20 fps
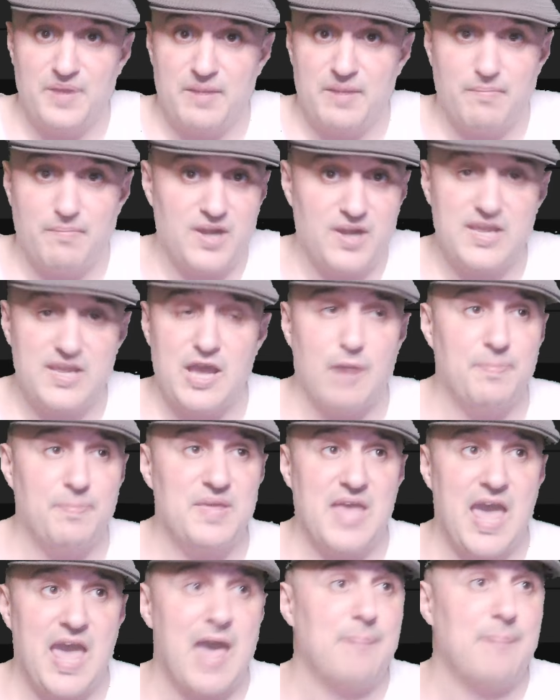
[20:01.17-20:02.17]
of money, I'll be
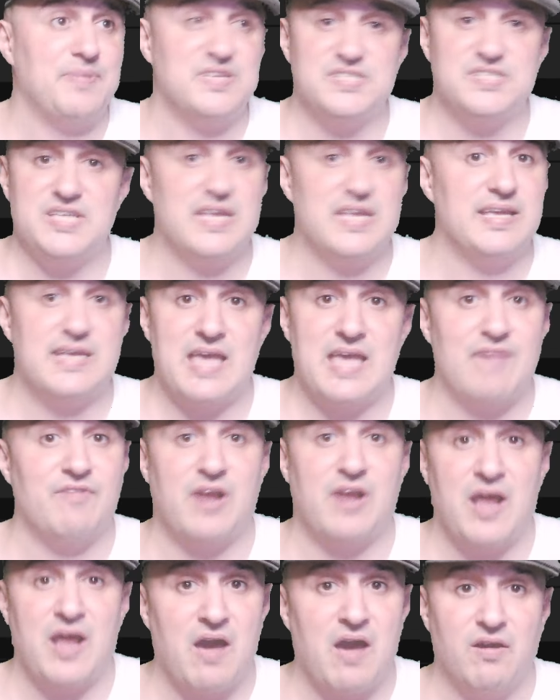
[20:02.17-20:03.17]
happy seeing Kevin
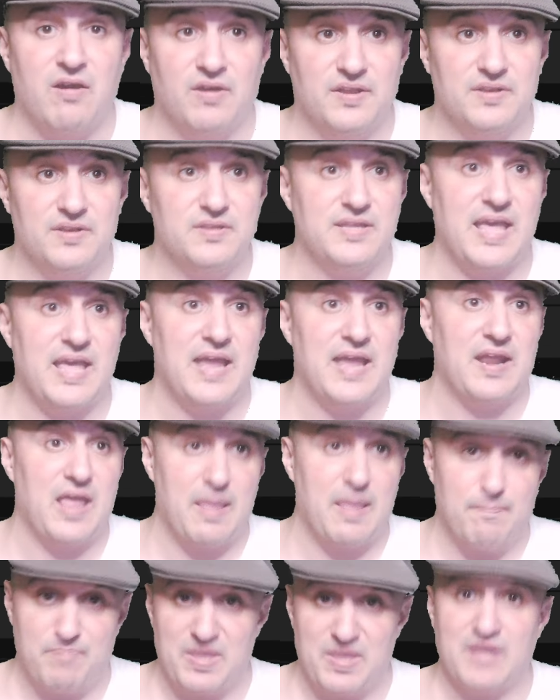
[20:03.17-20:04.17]
Holland get
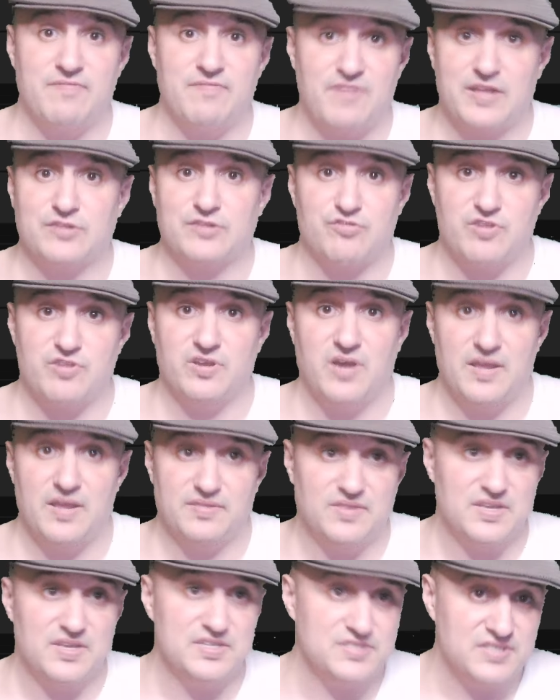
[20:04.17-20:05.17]
a big victory like
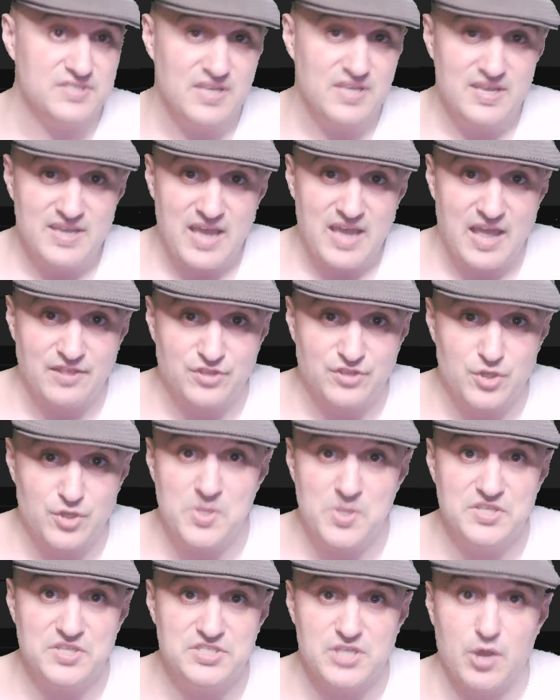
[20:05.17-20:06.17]
this and
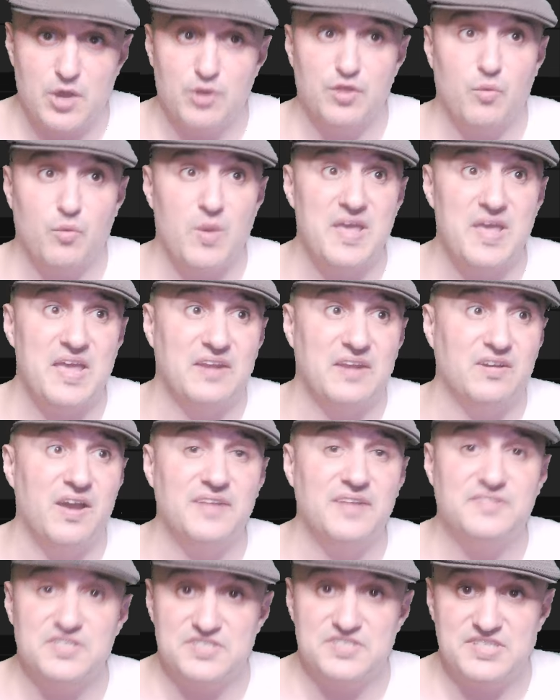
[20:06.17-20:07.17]
doing so the way I'd
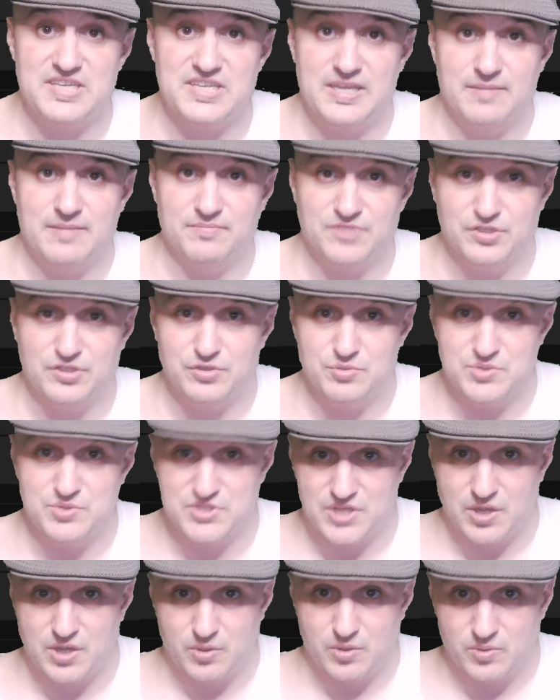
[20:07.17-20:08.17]
like to see him to do
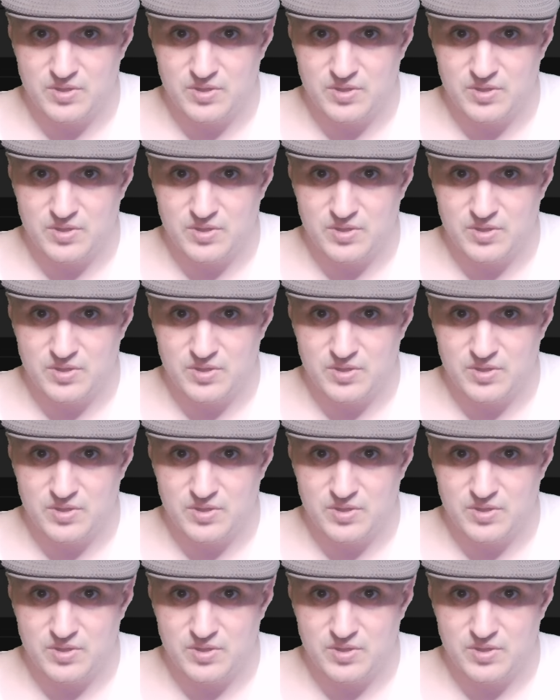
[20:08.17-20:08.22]
so.